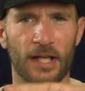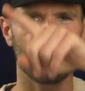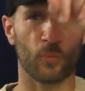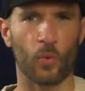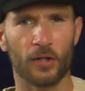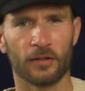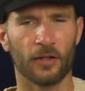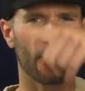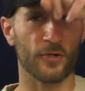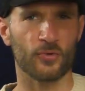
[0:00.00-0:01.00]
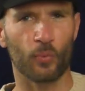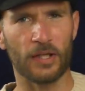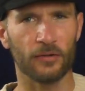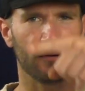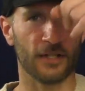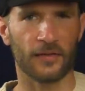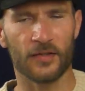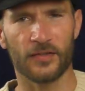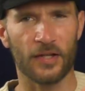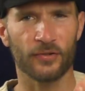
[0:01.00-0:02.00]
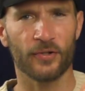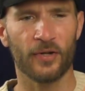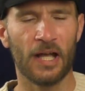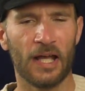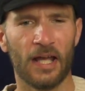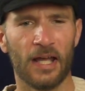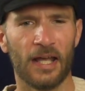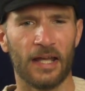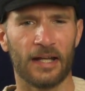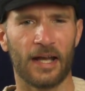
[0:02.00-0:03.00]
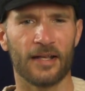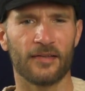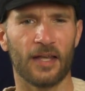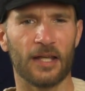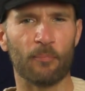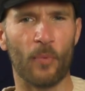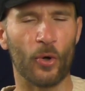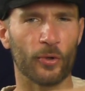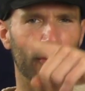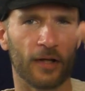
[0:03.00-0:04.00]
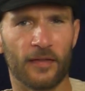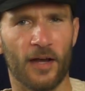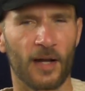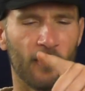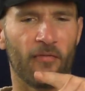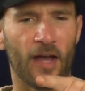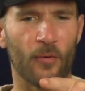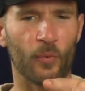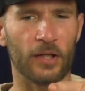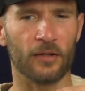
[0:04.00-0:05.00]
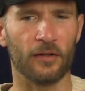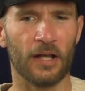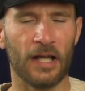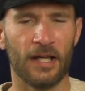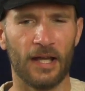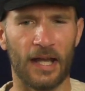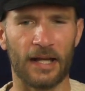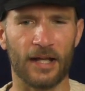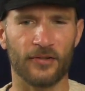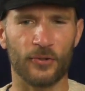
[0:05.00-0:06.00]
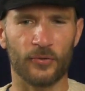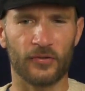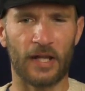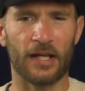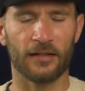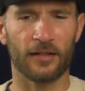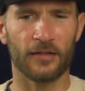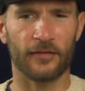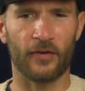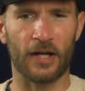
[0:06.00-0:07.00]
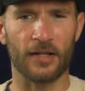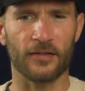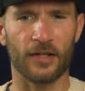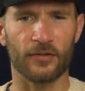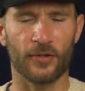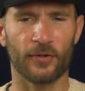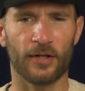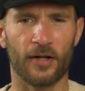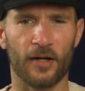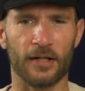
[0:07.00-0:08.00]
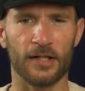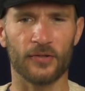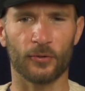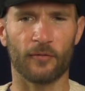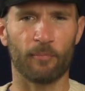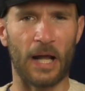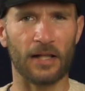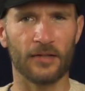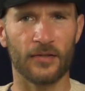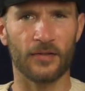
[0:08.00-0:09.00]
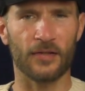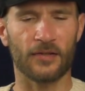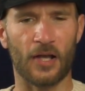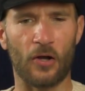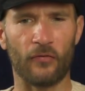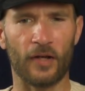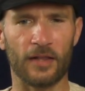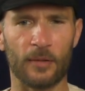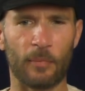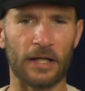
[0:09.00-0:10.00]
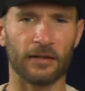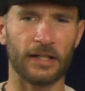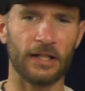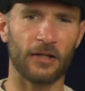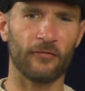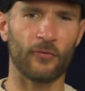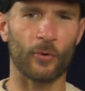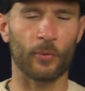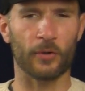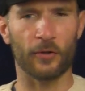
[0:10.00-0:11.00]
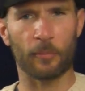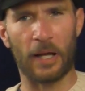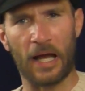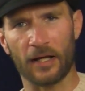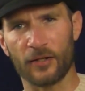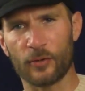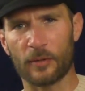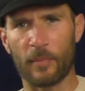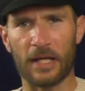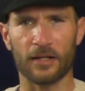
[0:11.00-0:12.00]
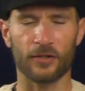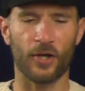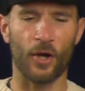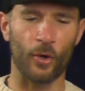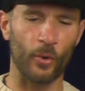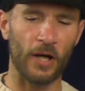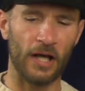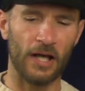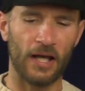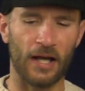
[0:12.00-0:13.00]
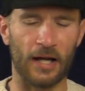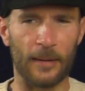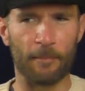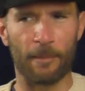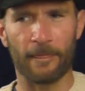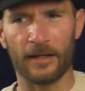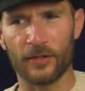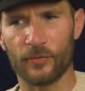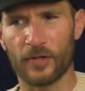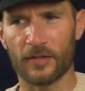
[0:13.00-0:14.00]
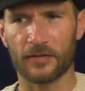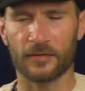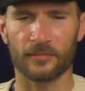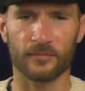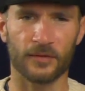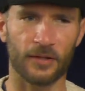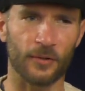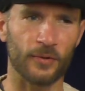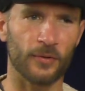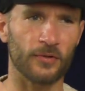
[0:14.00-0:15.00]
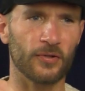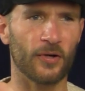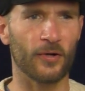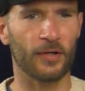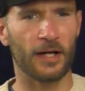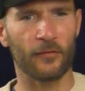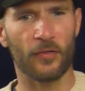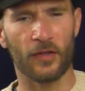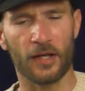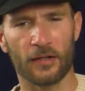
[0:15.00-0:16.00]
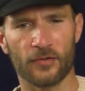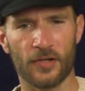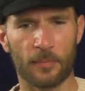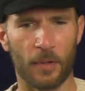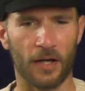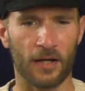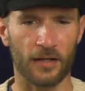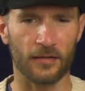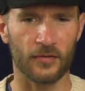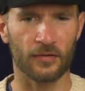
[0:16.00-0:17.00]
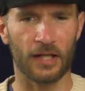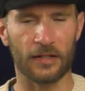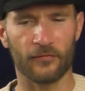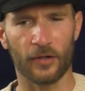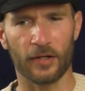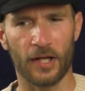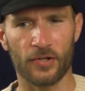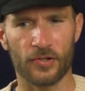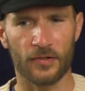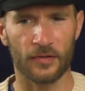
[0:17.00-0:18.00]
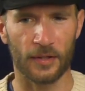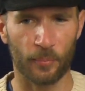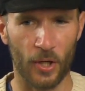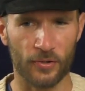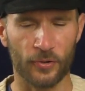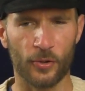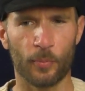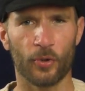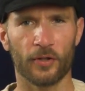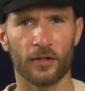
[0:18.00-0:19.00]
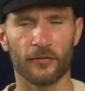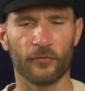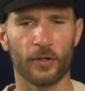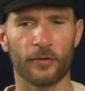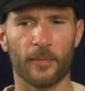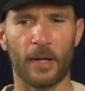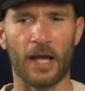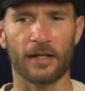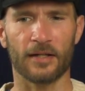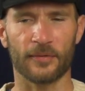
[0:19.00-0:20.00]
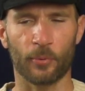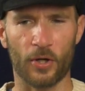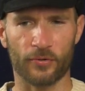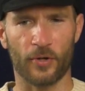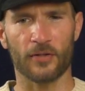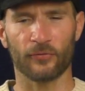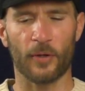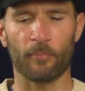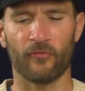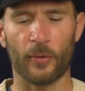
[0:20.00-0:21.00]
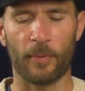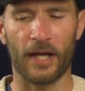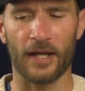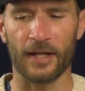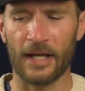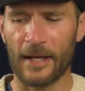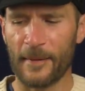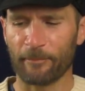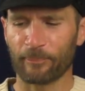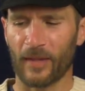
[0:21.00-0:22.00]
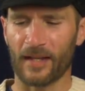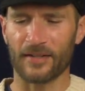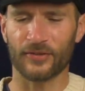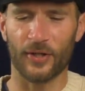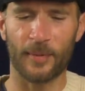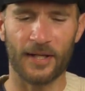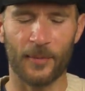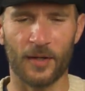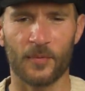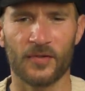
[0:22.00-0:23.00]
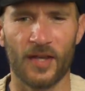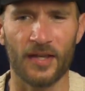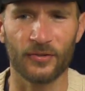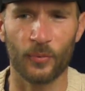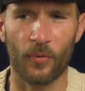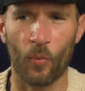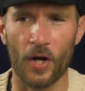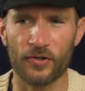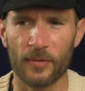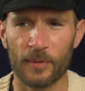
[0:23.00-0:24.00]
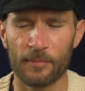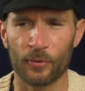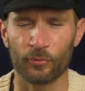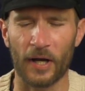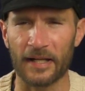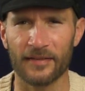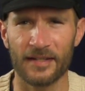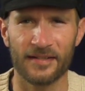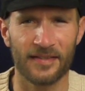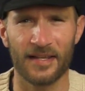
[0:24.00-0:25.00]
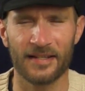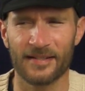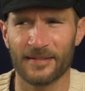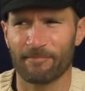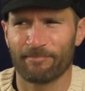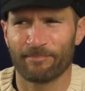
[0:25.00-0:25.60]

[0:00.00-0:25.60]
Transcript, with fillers: has one large wheel in the center. It has a motor in the hub of that wheel, and as you stand on the device and turn it on, it sort of balances itself, and then by leaning forward or back, you can make it go. Um, and you just, you know, you can turn and everything just by slight variations in the pressure you put on the front or the back. It has a pressurized front foot pad and I started becoming obsessed with watching people ride these things.